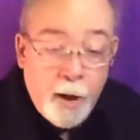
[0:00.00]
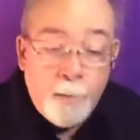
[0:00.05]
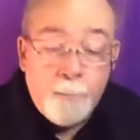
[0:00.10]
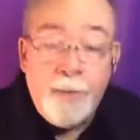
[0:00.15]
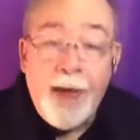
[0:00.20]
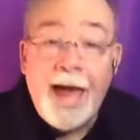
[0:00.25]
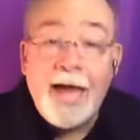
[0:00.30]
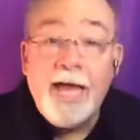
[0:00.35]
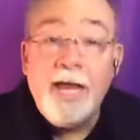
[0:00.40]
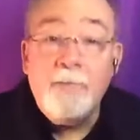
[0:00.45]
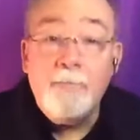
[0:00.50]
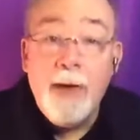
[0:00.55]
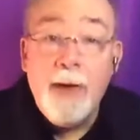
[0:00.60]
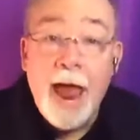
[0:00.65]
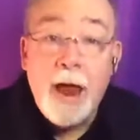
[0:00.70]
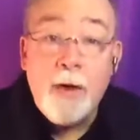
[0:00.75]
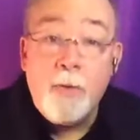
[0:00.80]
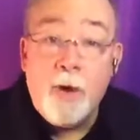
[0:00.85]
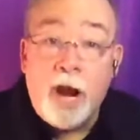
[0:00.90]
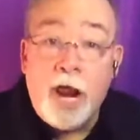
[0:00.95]
Back in
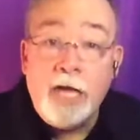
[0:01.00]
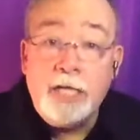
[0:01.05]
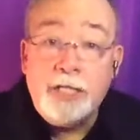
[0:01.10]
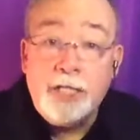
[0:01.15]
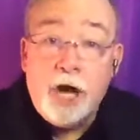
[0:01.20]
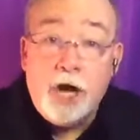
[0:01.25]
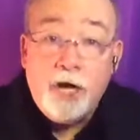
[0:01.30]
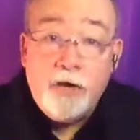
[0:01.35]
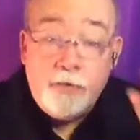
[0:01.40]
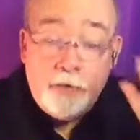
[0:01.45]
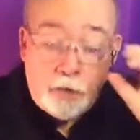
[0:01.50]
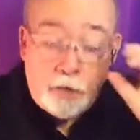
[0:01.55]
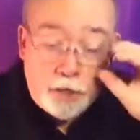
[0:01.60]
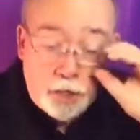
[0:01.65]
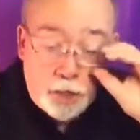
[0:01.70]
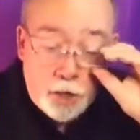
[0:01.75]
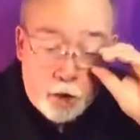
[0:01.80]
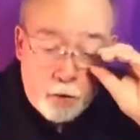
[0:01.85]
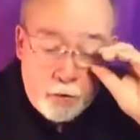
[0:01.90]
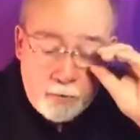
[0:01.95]
May, when I started this
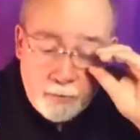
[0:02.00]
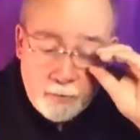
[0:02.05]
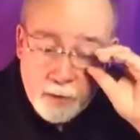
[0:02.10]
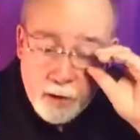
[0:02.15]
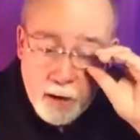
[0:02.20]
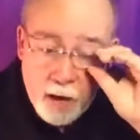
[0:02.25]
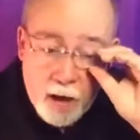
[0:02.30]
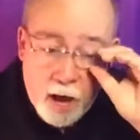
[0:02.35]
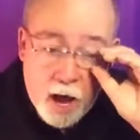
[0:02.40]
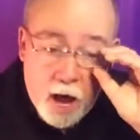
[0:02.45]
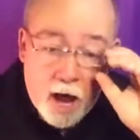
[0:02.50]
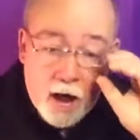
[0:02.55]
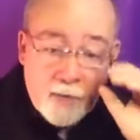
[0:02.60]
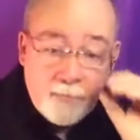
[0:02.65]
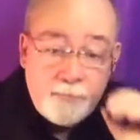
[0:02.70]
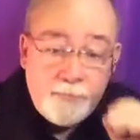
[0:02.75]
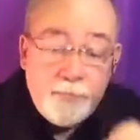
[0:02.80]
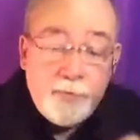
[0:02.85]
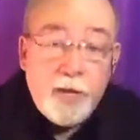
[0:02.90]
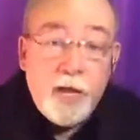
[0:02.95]
show,
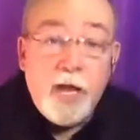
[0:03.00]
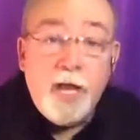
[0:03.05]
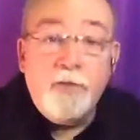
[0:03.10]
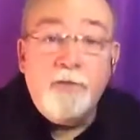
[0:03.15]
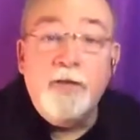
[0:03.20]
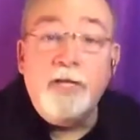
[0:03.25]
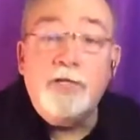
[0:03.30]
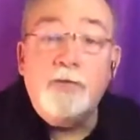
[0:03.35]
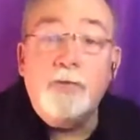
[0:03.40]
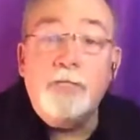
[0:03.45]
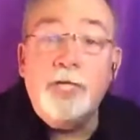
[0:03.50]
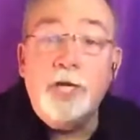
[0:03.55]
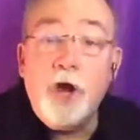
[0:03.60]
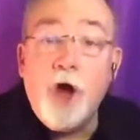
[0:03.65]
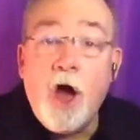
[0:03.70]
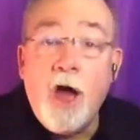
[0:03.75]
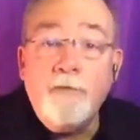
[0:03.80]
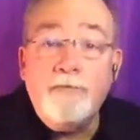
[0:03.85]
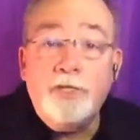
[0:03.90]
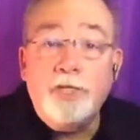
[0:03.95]
this was an
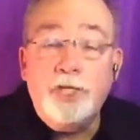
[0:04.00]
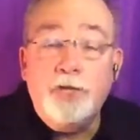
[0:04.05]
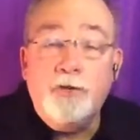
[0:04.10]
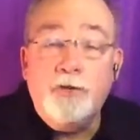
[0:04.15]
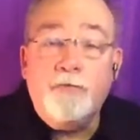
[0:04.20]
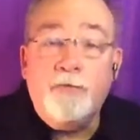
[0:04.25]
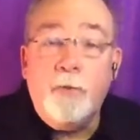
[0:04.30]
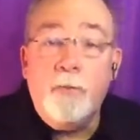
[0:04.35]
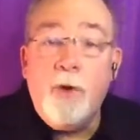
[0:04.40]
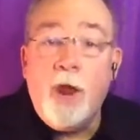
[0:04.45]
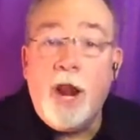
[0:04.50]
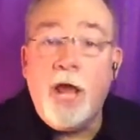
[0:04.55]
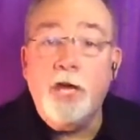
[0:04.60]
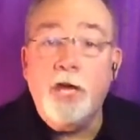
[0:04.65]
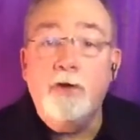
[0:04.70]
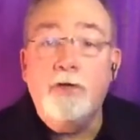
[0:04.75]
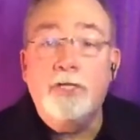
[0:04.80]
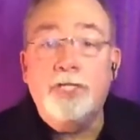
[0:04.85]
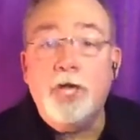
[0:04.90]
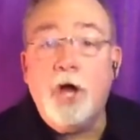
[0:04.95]
offshoot from when I
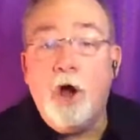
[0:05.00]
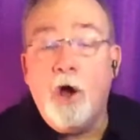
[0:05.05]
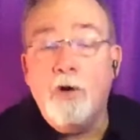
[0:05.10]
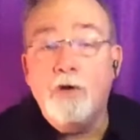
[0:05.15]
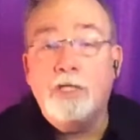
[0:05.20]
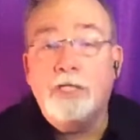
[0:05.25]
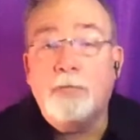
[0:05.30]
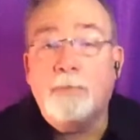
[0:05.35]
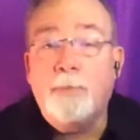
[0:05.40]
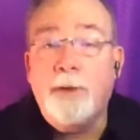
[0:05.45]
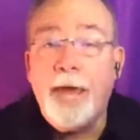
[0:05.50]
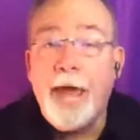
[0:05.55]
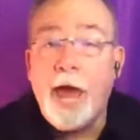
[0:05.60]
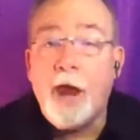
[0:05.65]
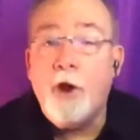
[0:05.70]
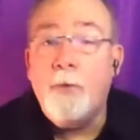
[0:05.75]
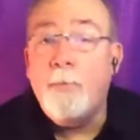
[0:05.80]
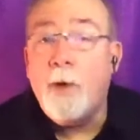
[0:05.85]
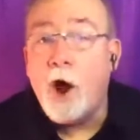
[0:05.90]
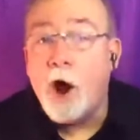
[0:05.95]
used to host
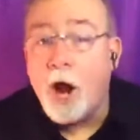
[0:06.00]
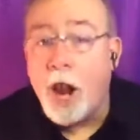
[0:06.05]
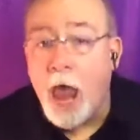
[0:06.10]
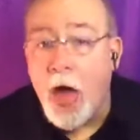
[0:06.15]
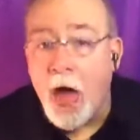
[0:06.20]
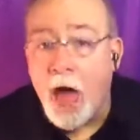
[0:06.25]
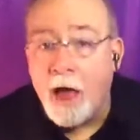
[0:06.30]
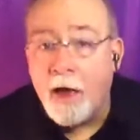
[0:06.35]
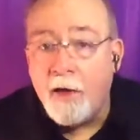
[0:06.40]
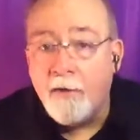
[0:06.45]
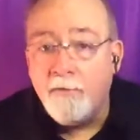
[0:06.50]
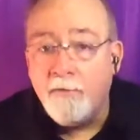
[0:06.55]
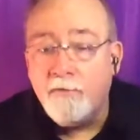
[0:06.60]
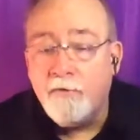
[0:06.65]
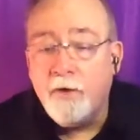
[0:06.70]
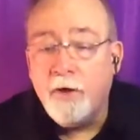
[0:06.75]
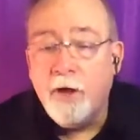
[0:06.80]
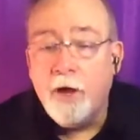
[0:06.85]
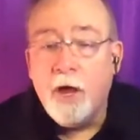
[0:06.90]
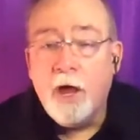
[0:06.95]
Piano Bar Live.
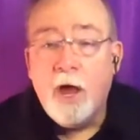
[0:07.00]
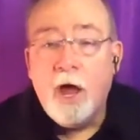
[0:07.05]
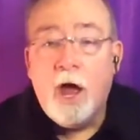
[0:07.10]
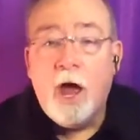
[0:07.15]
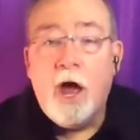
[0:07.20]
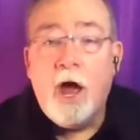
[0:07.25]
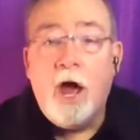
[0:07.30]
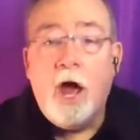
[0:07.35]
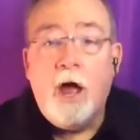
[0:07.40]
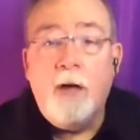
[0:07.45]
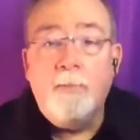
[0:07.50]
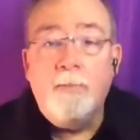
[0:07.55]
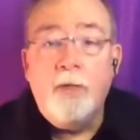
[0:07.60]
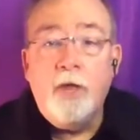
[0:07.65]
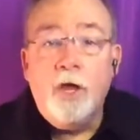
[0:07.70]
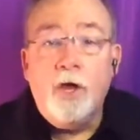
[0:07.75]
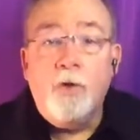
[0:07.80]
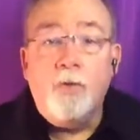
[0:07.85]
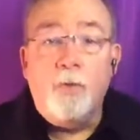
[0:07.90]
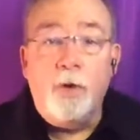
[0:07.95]

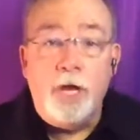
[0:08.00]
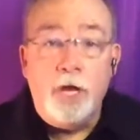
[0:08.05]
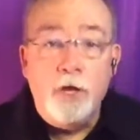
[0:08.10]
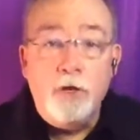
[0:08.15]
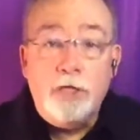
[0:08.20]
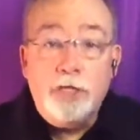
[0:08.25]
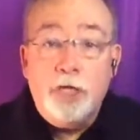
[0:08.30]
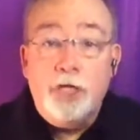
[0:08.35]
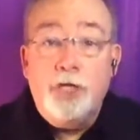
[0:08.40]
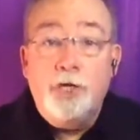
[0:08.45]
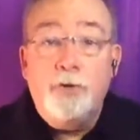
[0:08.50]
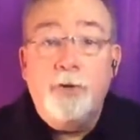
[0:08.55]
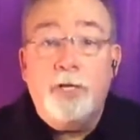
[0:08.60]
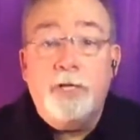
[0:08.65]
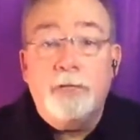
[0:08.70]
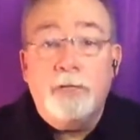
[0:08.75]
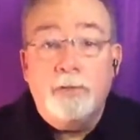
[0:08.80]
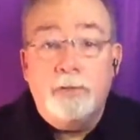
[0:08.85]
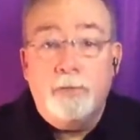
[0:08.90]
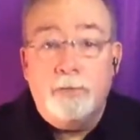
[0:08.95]
We used to do
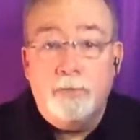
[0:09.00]
it